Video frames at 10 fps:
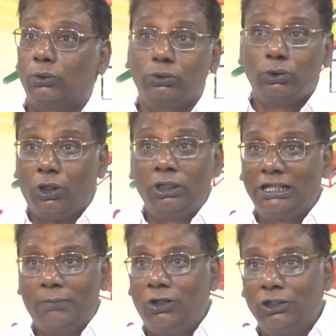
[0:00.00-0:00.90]
You don't
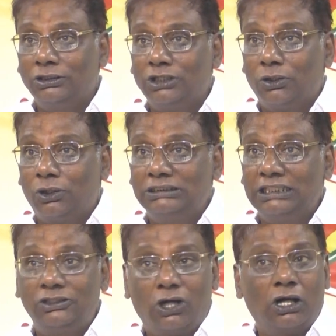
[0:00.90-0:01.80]
come out on the roads
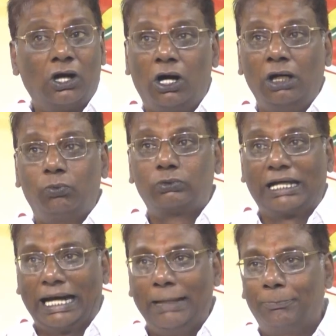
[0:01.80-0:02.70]
and talk all
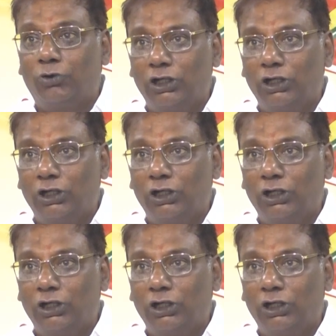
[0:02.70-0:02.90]
crap,